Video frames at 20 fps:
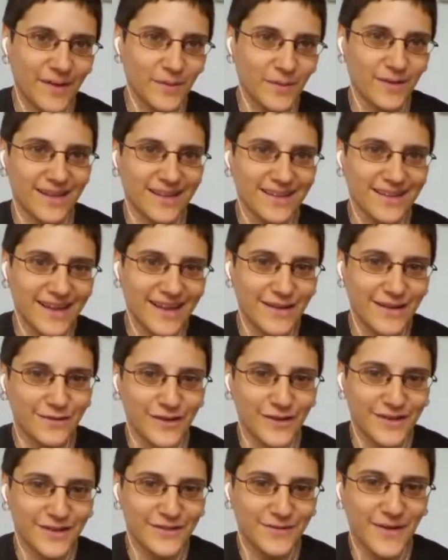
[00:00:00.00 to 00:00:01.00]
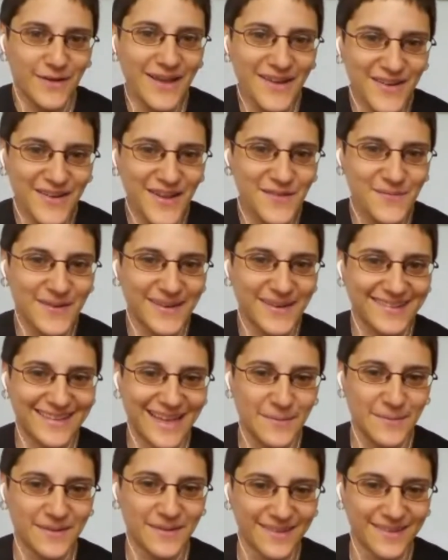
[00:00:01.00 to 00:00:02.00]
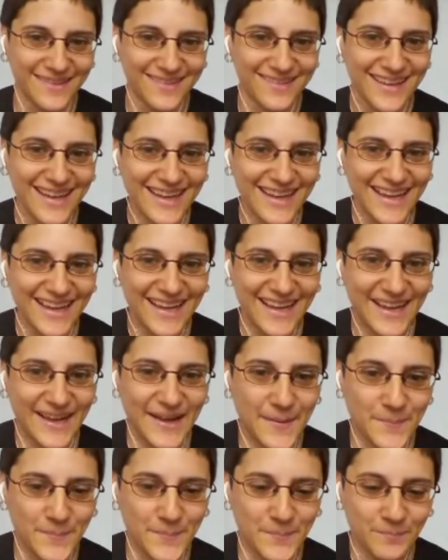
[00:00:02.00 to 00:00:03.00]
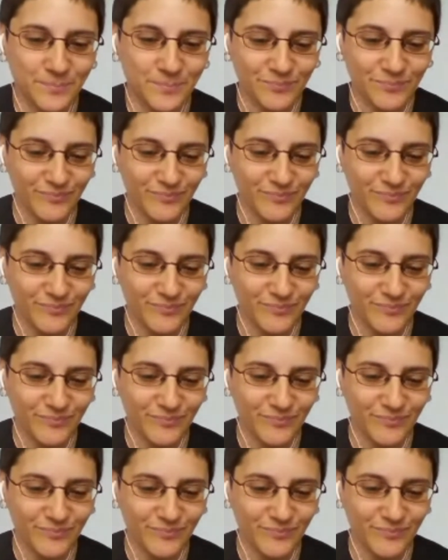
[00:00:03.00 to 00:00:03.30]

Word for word: that was like kind of one of one of my staples. Um,